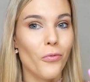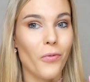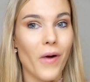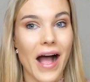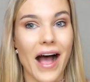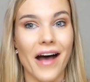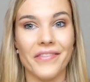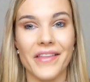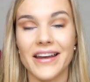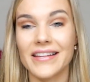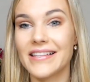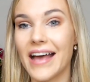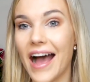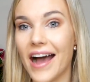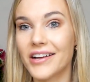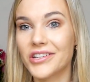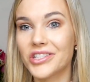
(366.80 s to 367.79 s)
Wow, that is
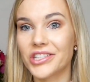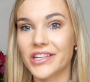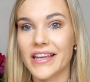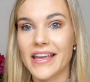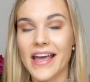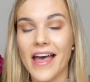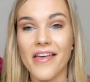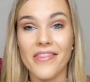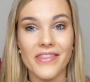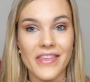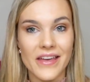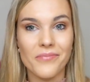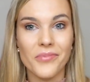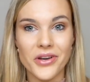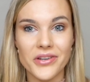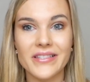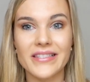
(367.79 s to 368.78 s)
actually
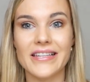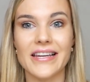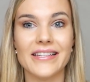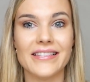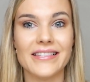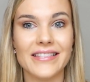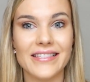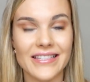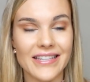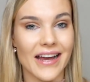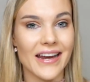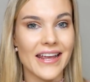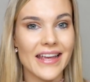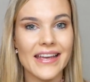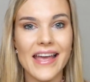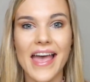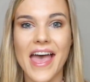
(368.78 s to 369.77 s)
the most
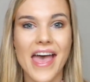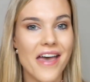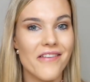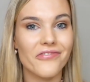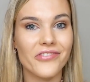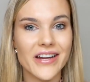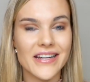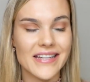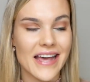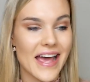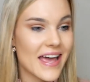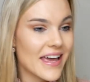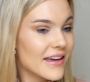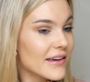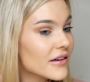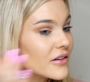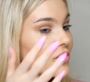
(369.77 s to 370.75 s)
stunning
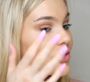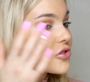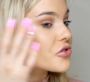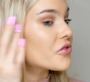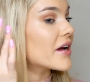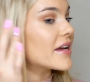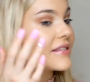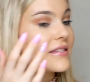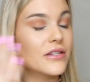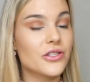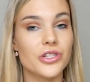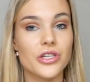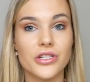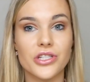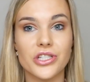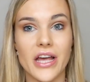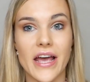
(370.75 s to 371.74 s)
everyday
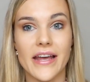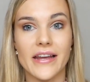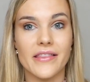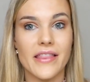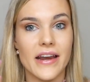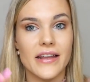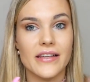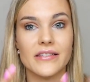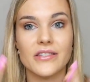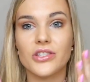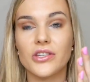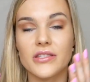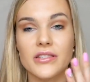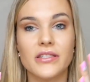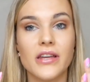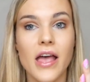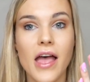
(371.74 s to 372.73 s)
transition shade. That is
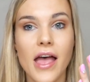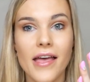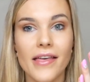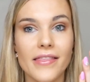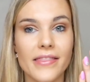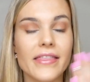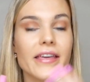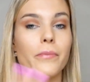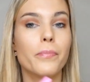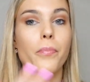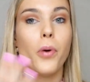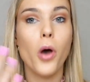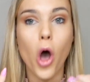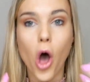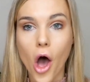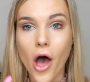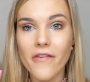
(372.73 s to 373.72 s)
just the
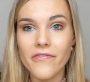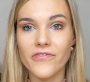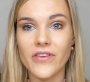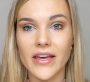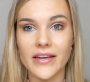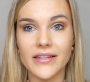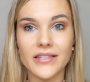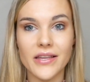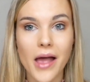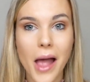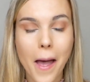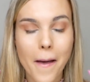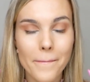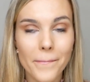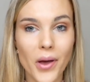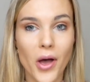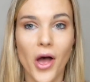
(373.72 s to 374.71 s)

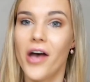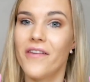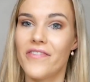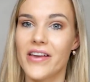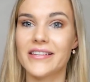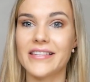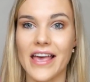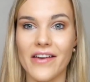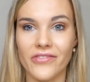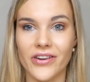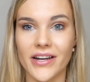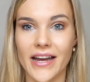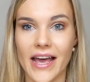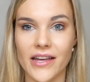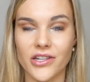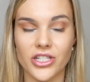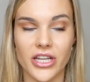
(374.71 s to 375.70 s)
perfect
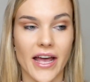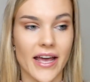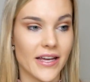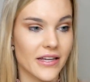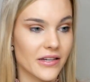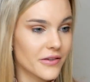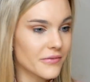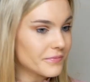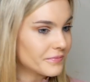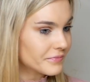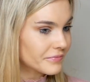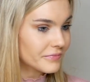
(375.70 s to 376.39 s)
everyday shade.